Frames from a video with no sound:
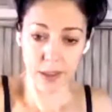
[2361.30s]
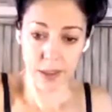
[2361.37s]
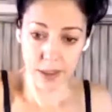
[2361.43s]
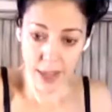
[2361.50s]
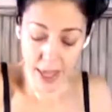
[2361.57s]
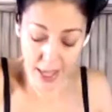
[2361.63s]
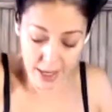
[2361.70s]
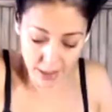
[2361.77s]

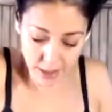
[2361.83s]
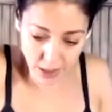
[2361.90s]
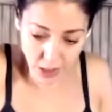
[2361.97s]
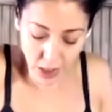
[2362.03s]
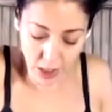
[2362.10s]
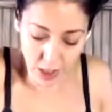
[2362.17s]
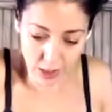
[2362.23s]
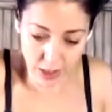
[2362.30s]
Then
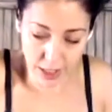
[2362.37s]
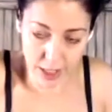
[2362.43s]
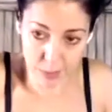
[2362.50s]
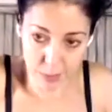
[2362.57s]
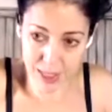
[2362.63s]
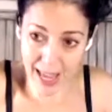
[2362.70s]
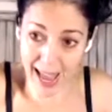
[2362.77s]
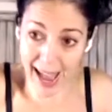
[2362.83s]
turn the
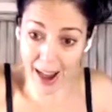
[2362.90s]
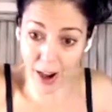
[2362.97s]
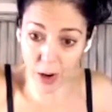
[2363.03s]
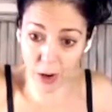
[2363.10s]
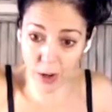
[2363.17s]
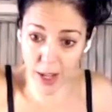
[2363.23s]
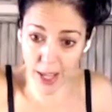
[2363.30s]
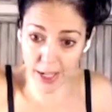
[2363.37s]
hips
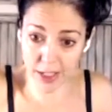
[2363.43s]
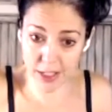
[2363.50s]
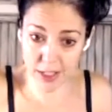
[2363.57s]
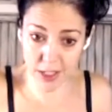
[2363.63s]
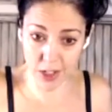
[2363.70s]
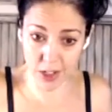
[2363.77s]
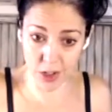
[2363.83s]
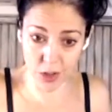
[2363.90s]
out,
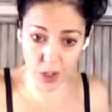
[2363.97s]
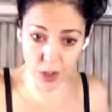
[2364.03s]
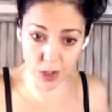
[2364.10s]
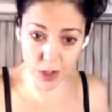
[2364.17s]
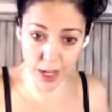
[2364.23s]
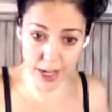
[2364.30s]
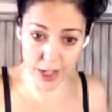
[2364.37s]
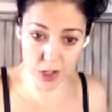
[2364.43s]
external
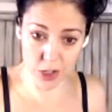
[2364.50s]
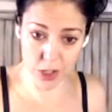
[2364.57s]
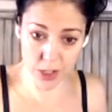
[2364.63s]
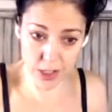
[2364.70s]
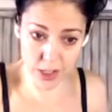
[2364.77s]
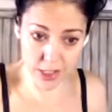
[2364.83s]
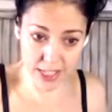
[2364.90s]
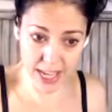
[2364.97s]

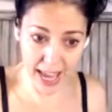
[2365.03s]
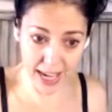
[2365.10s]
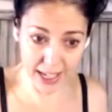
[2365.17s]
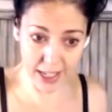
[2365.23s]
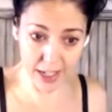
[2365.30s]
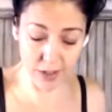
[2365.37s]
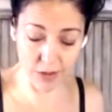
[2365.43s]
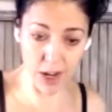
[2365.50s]
rotation,
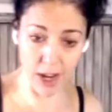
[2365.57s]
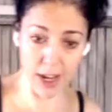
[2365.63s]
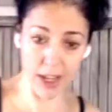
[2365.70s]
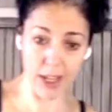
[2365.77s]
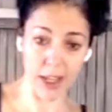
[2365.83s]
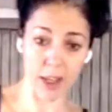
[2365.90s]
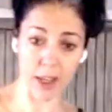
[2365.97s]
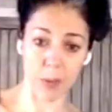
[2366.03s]
stacking
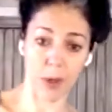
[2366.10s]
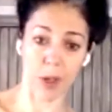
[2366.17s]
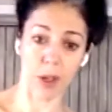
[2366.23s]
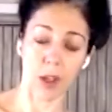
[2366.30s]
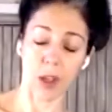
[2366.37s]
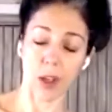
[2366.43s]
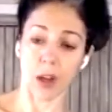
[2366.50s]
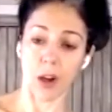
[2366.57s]
right hip
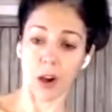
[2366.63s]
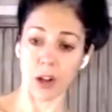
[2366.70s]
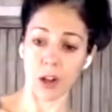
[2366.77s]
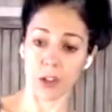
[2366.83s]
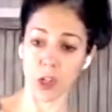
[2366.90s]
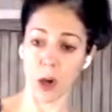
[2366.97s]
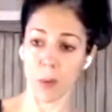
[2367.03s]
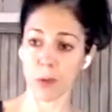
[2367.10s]

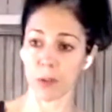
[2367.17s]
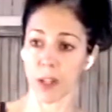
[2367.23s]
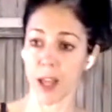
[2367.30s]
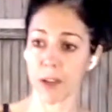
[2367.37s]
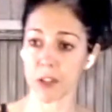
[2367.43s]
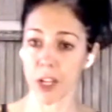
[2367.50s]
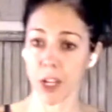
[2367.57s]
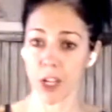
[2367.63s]
on top of
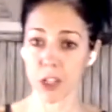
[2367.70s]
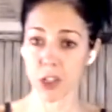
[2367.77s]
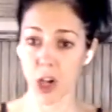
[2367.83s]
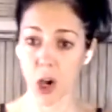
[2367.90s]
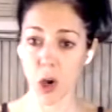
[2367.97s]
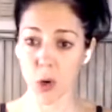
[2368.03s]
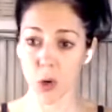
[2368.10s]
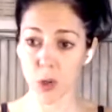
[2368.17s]
left,
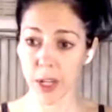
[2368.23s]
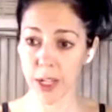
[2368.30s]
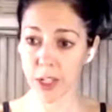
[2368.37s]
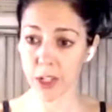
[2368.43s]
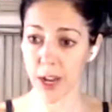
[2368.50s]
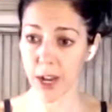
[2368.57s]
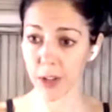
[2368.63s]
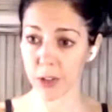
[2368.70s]
toning
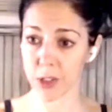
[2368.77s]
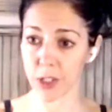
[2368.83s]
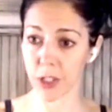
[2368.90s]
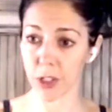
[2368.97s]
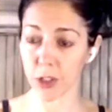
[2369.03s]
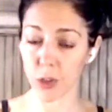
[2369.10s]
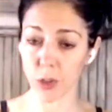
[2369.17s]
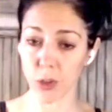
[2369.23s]
your
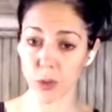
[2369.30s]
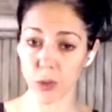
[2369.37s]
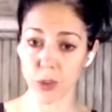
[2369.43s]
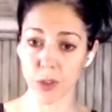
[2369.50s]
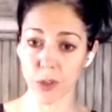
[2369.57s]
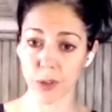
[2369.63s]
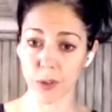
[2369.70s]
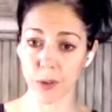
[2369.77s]
outer
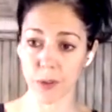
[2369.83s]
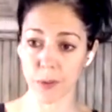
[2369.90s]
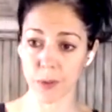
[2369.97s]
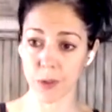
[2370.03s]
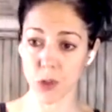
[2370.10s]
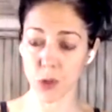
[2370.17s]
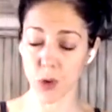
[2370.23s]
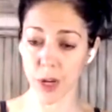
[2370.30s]
glutes,
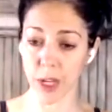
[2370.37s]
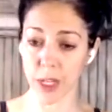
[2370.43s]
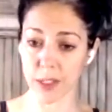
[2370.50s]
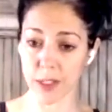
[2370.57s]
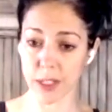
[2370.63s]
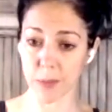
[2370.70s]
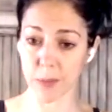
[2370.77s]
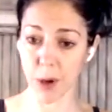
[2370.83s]
drawing
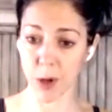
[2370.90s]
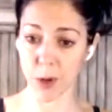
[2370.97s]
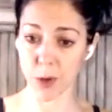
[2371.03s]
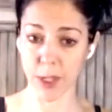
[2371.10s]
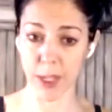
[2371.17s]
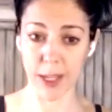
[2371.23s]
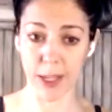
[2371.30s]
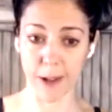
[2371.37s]
the sit
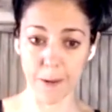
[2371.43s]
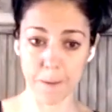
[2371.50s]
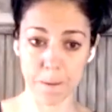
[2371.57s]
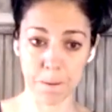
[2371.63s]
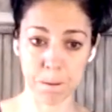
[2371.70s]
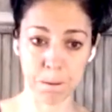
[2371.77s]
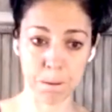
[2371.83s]
bones in.